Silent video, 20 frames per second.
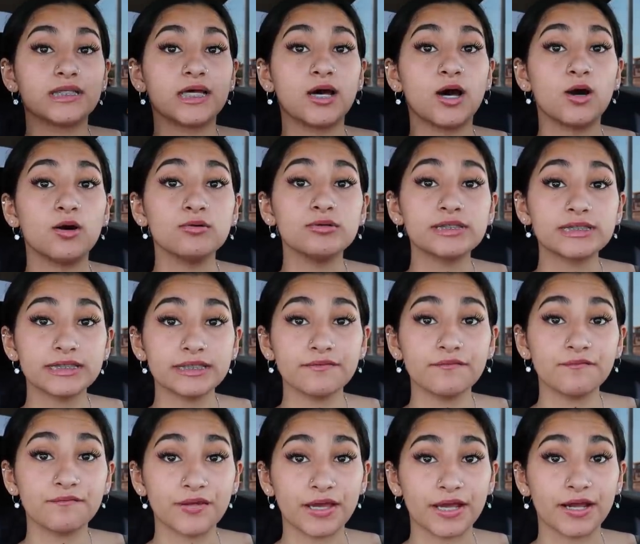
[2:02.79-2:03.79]
to the
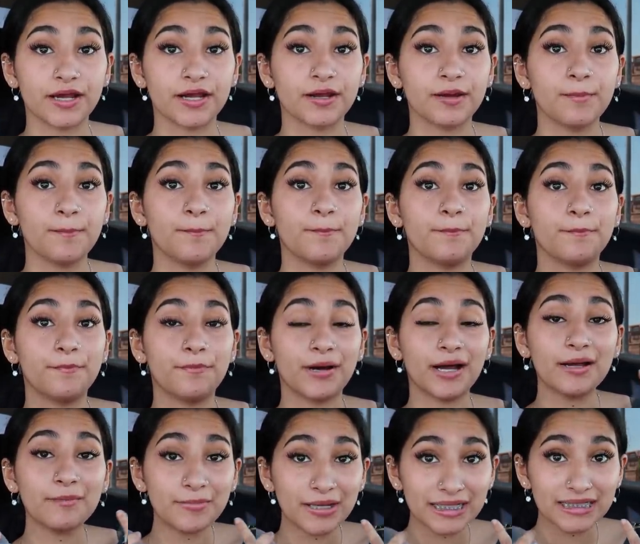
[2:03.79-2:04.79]
OC Fair
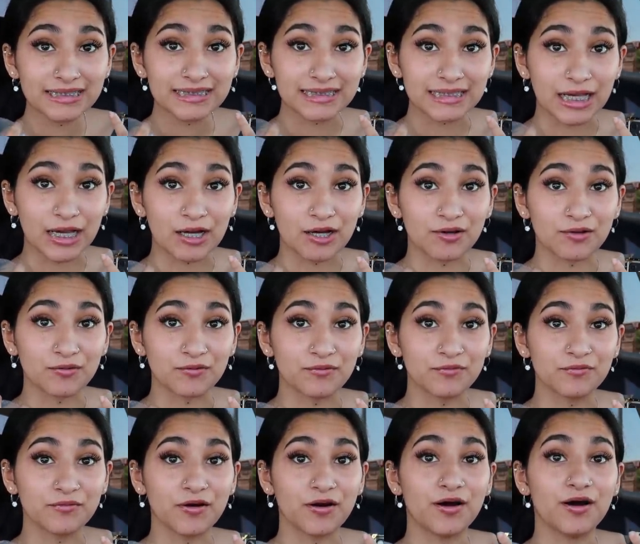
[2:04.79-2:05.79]
by myself
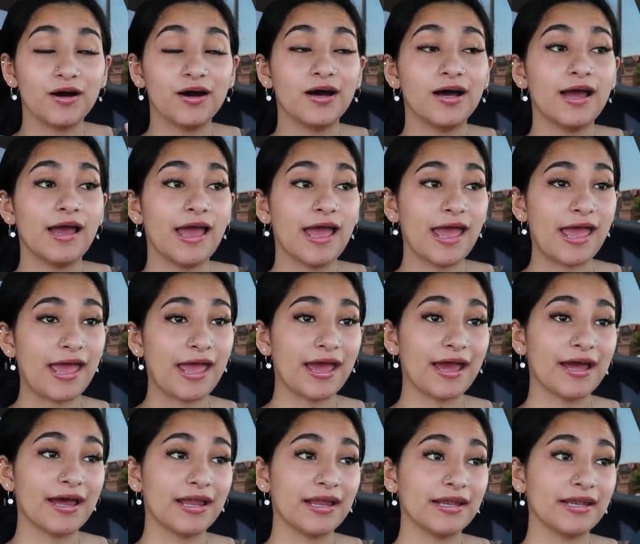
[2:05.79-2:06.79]

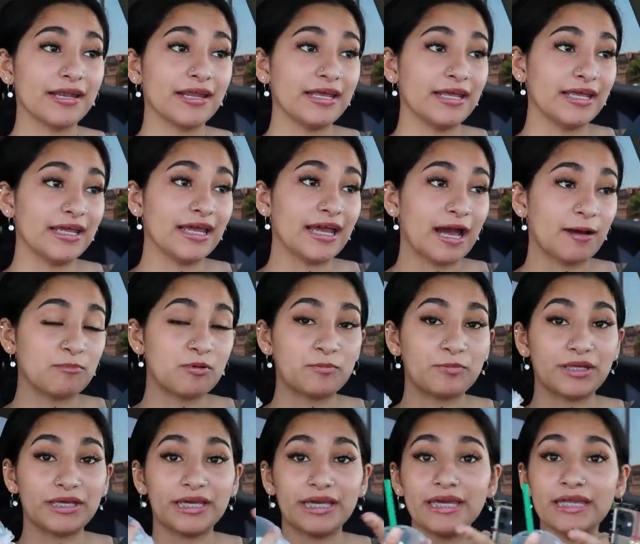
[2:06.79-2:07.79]
and I'm gonna
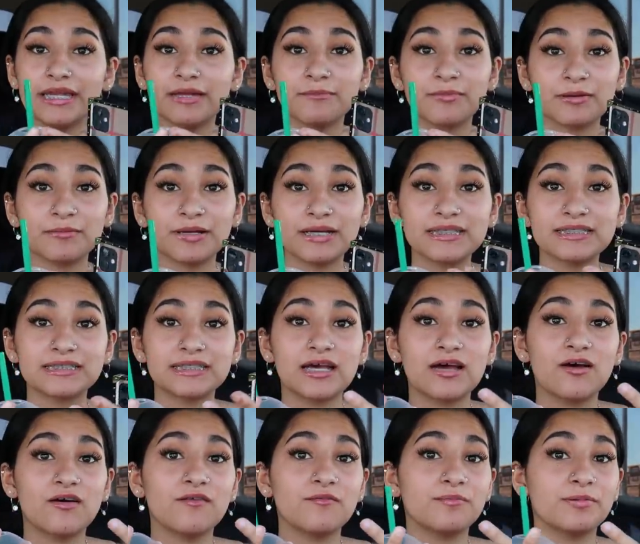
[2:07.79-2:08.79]
be eating by
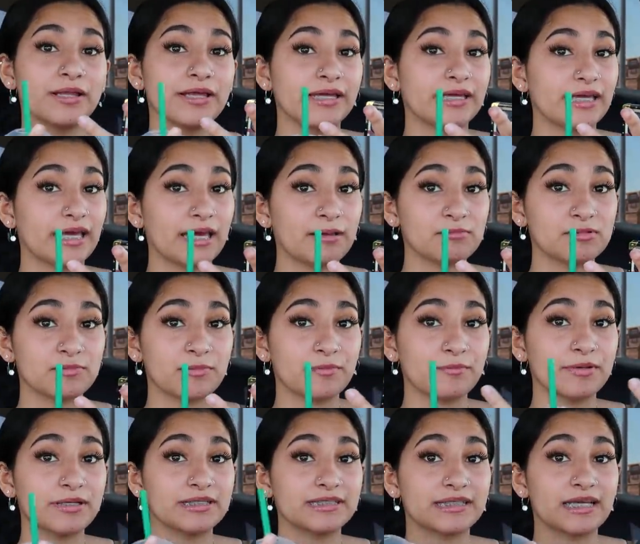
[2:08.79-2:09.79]
myself, playing games by
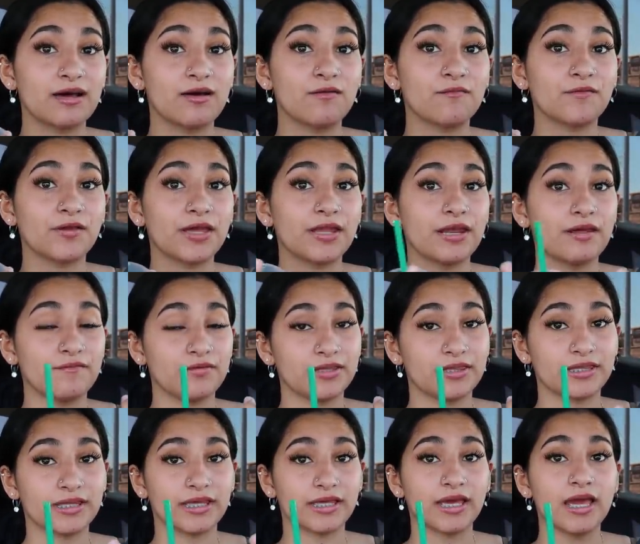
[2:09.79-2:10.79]
myself and
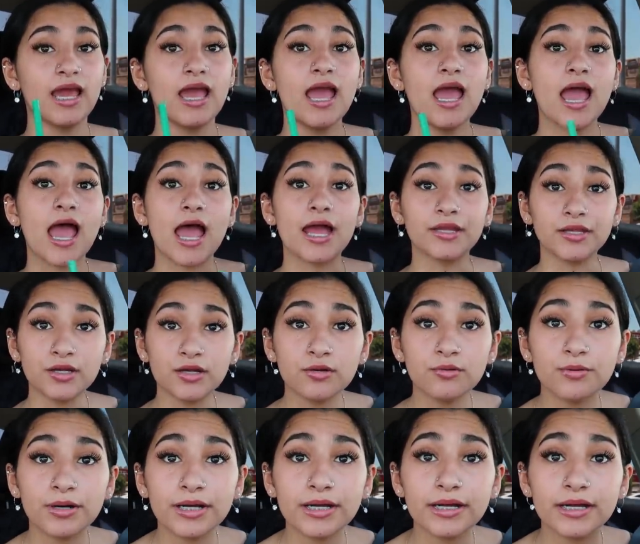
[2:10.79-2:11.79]
everything. And you
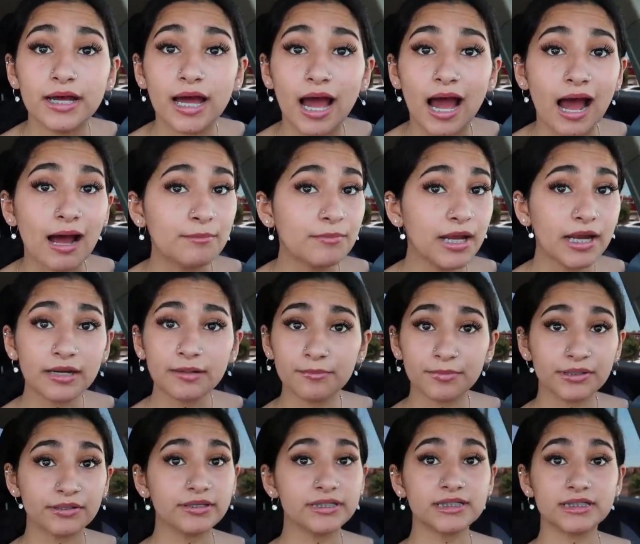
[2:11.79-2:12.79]
know what? I'm not
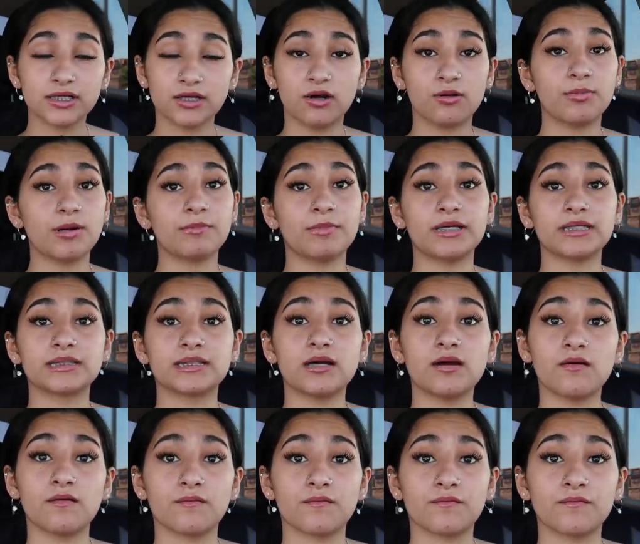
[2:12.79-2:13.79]
embarrassed to go by
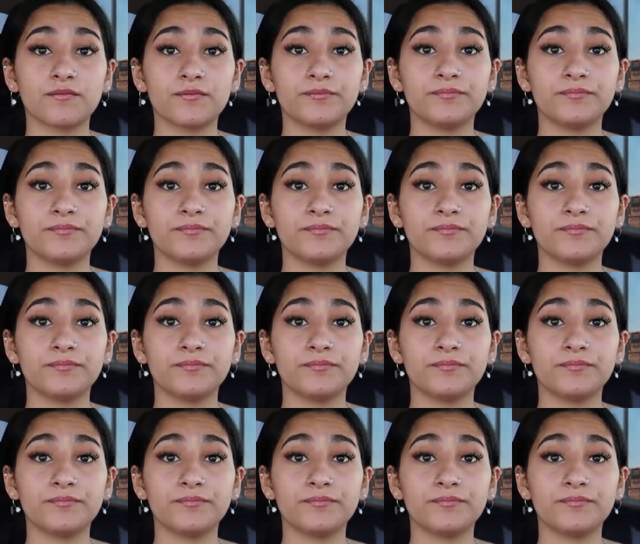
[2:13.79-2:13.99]
myself.